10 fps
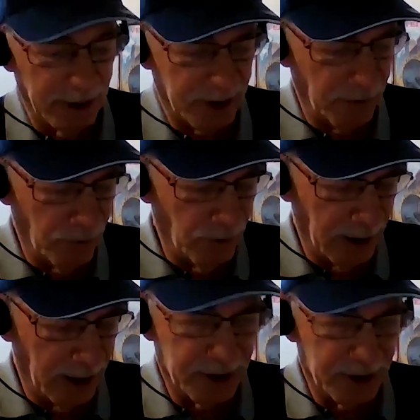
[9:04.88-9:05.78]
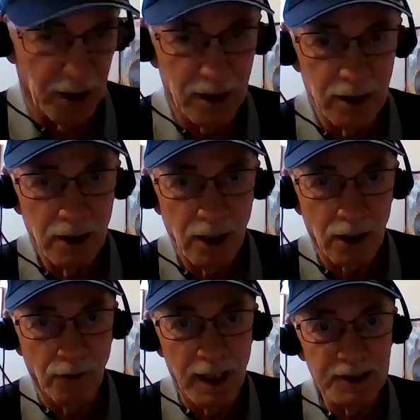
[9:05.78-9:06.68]
this. It really is a
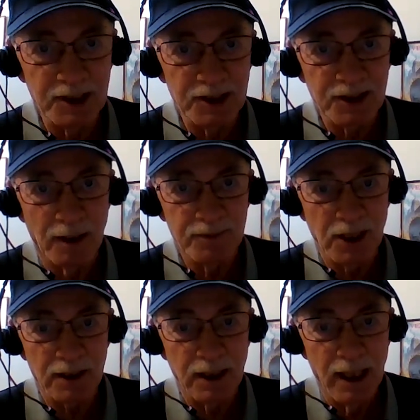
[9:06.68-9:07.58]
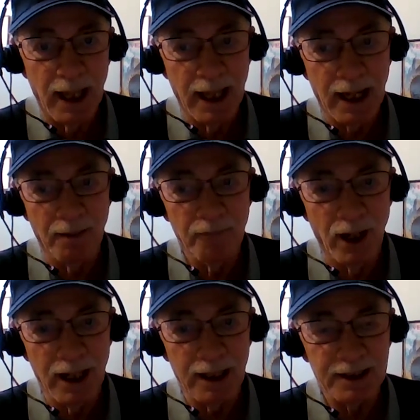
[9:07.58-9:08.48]
crazy subject, and I'm
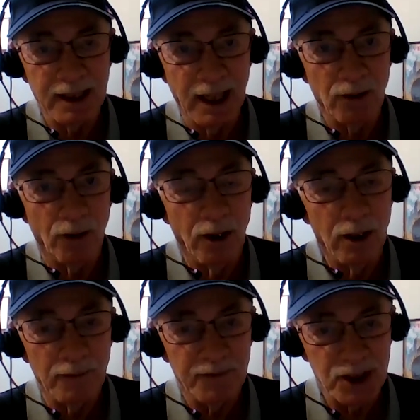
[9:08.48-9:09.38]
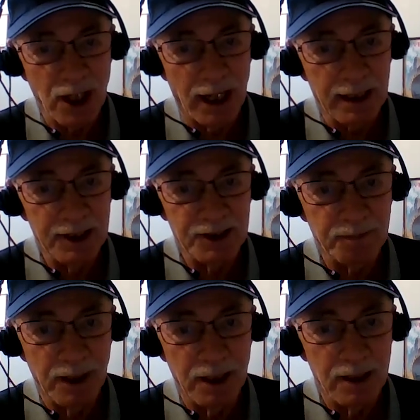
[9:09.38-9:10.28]
waiting to get all of the jockeys'
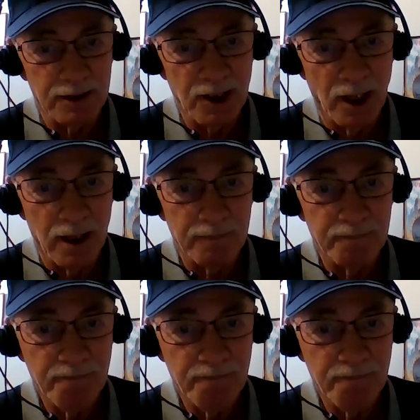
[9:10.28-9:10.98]
opinions on it.